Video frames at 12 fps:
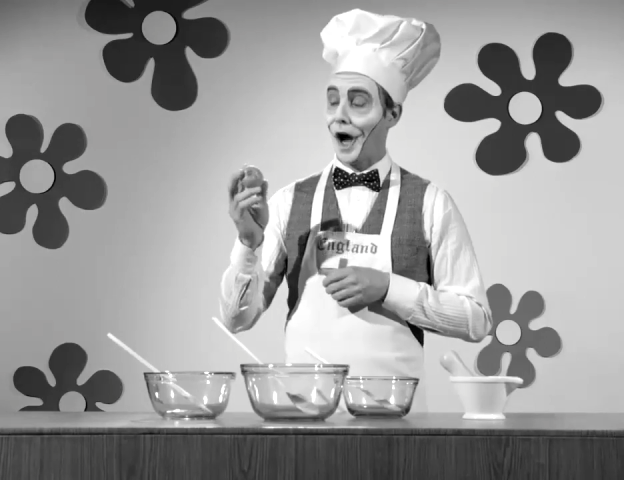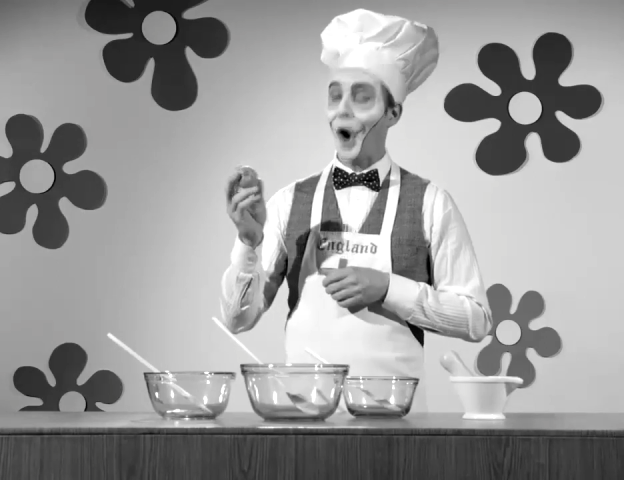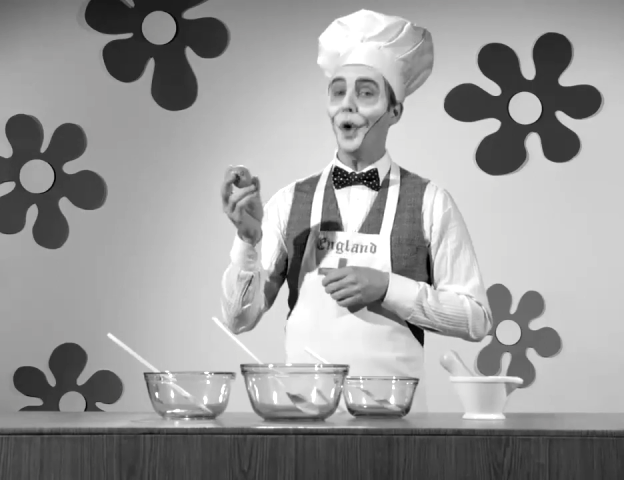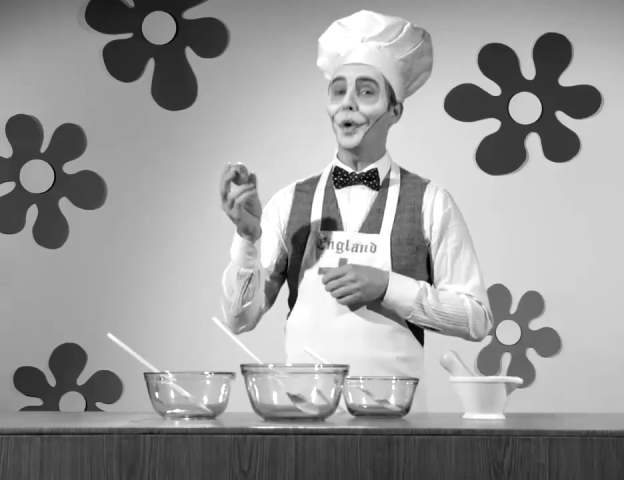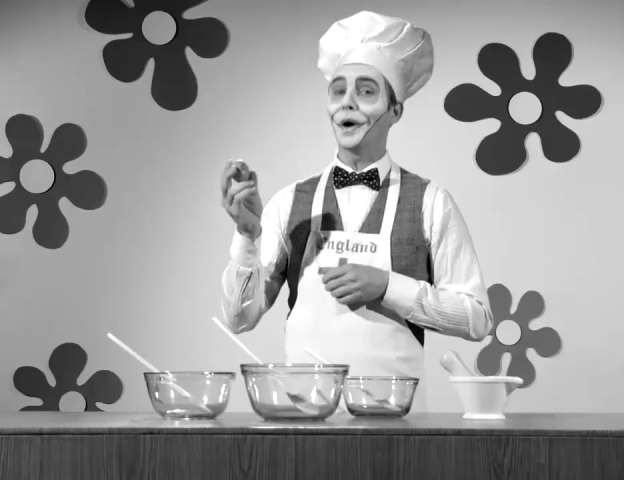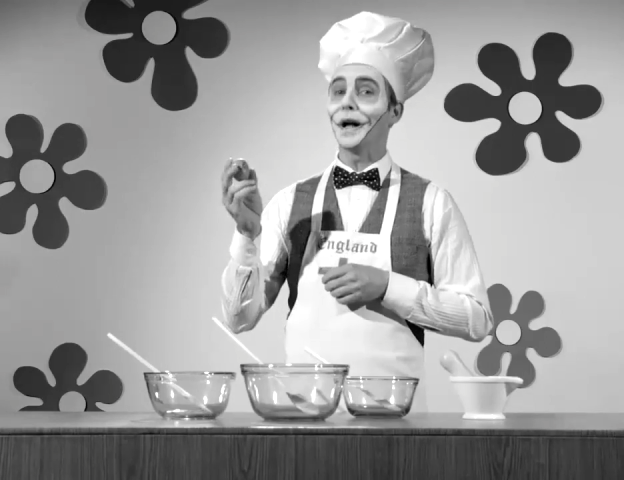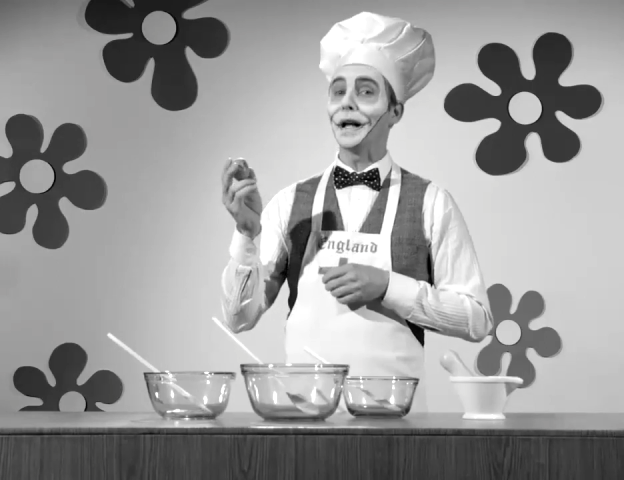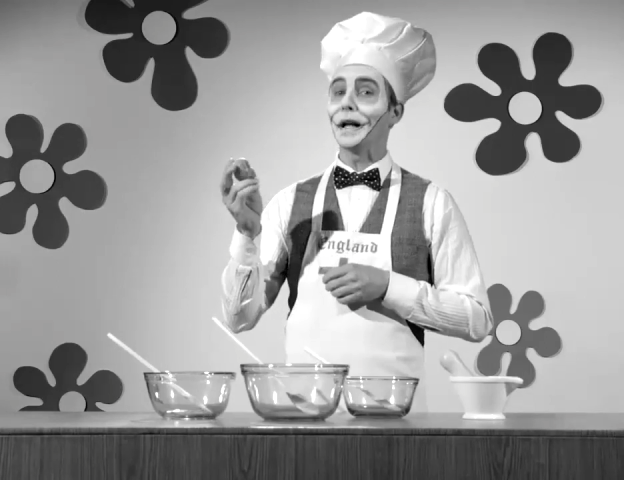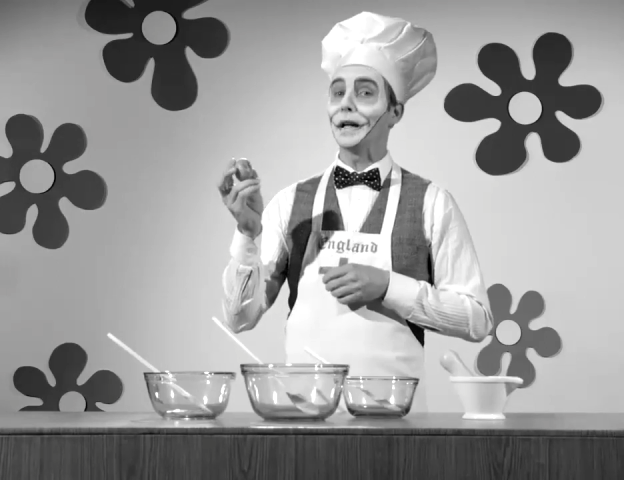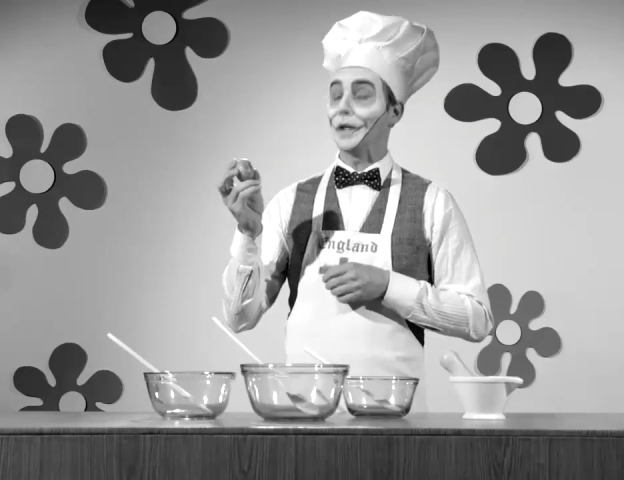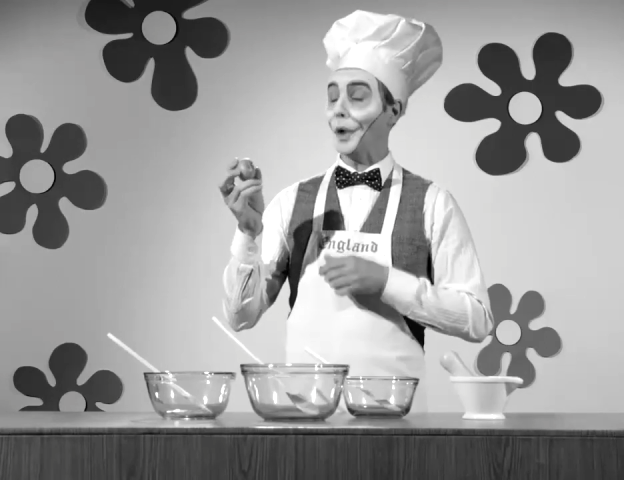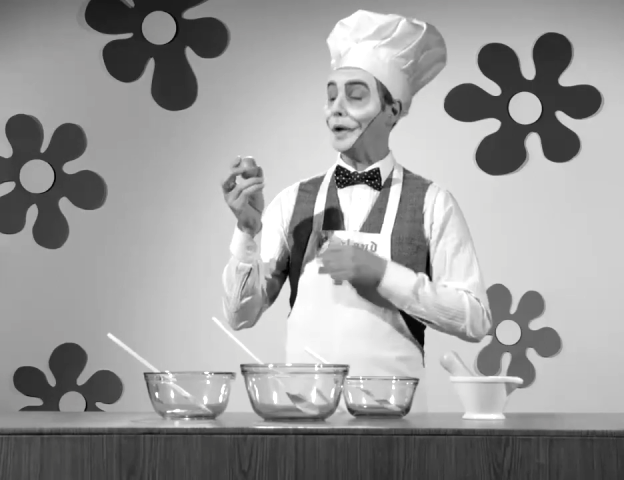Oh,
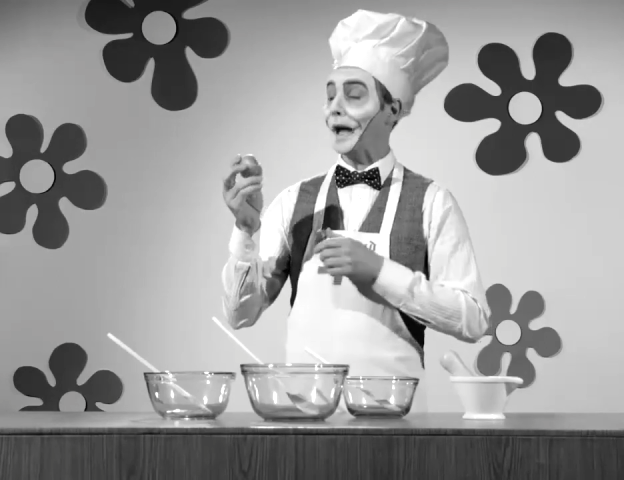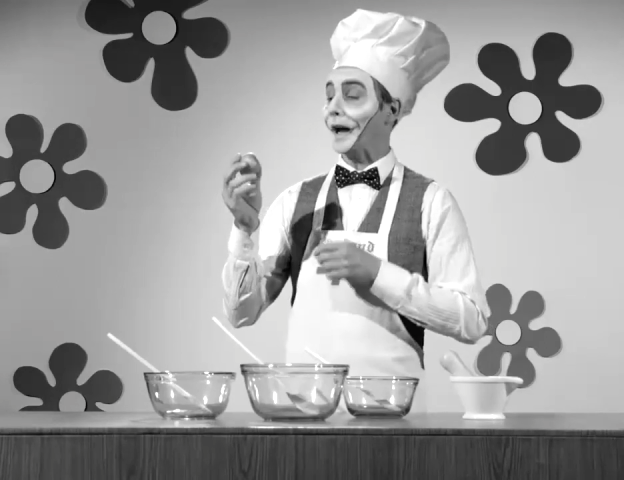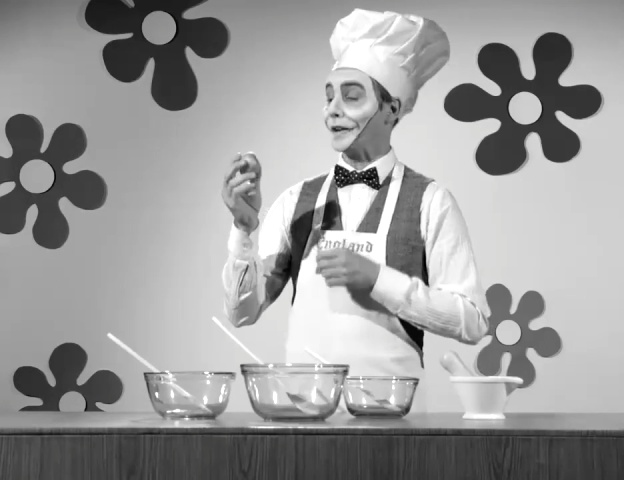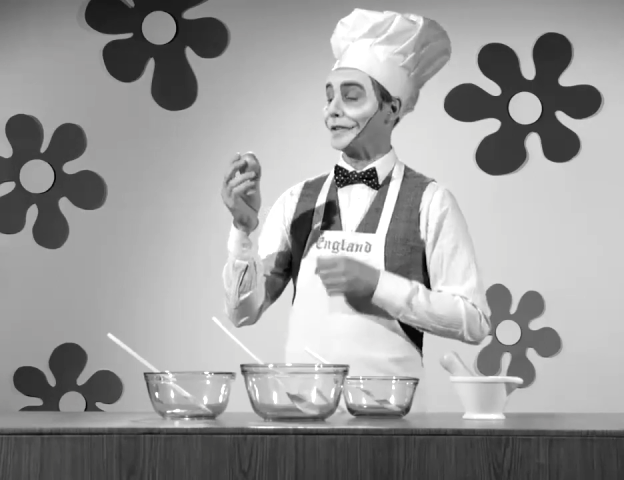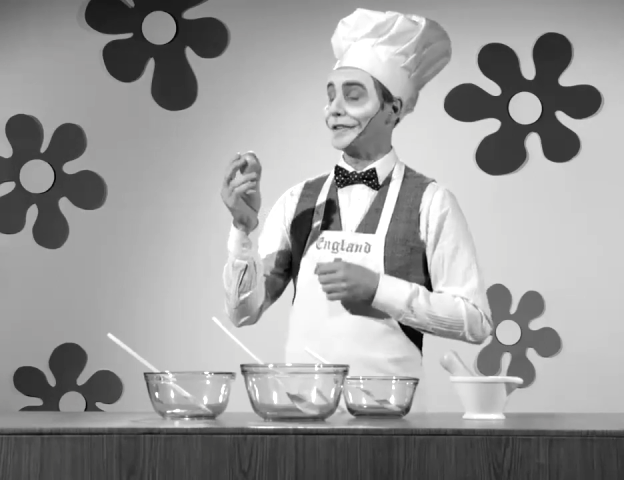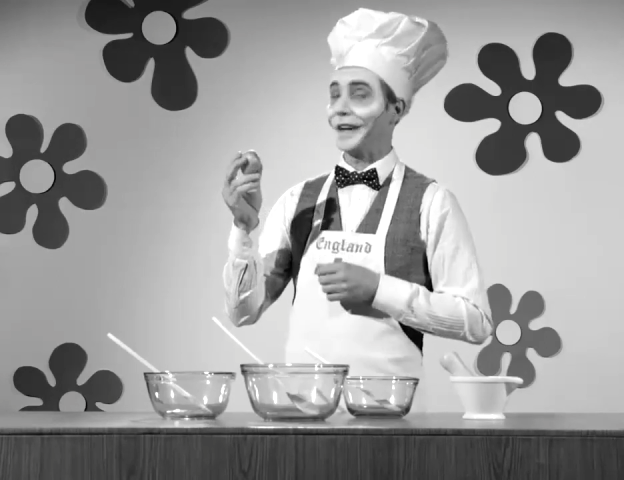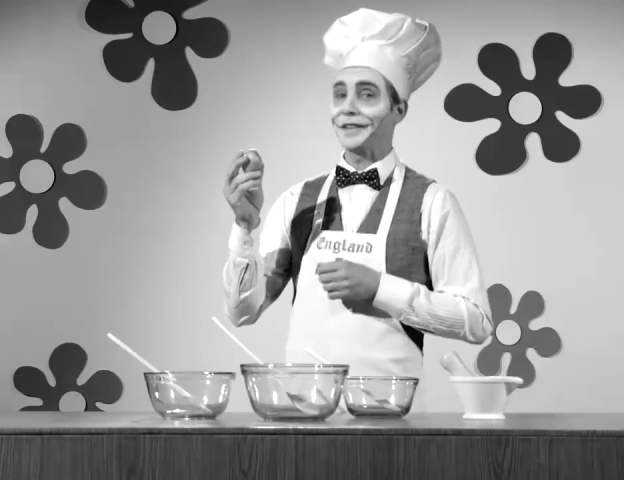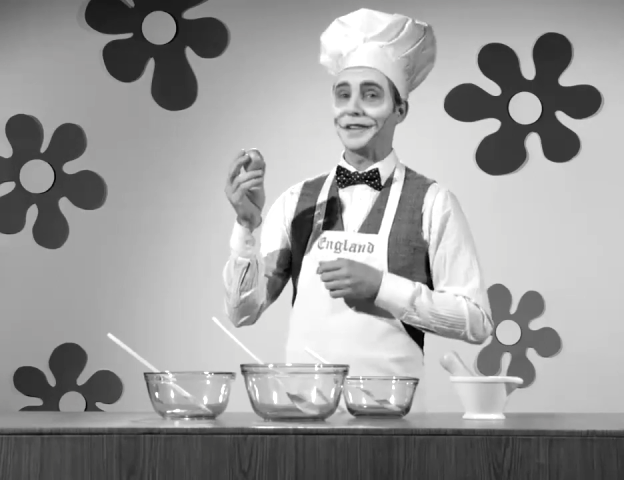yes.